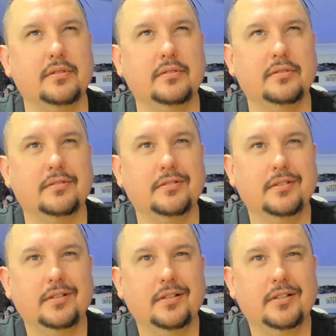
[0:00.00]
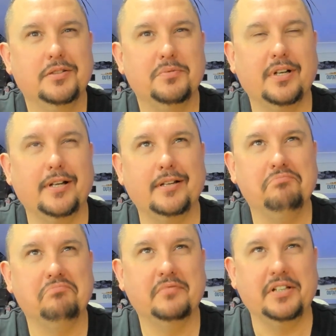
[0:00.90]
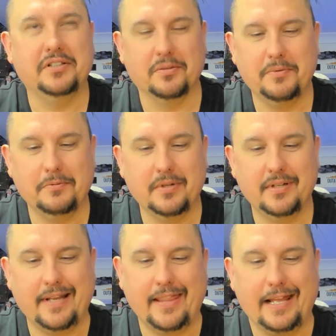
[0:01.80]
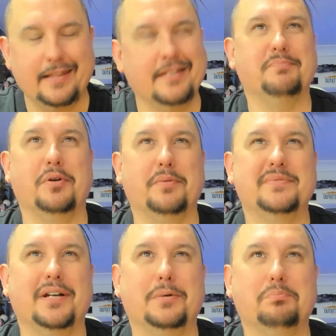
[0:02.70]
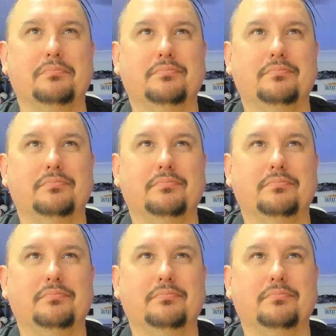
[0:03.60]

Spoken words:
it, but it got me one, and then this popped up.